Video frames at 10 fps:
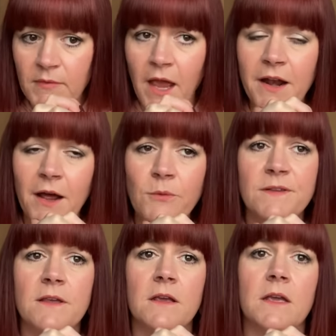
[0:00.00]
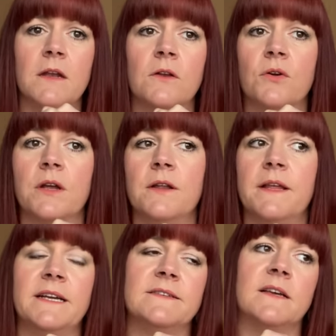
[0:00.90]
And I was thinking, looking at
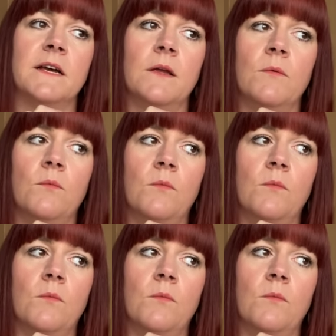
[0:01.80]
their site,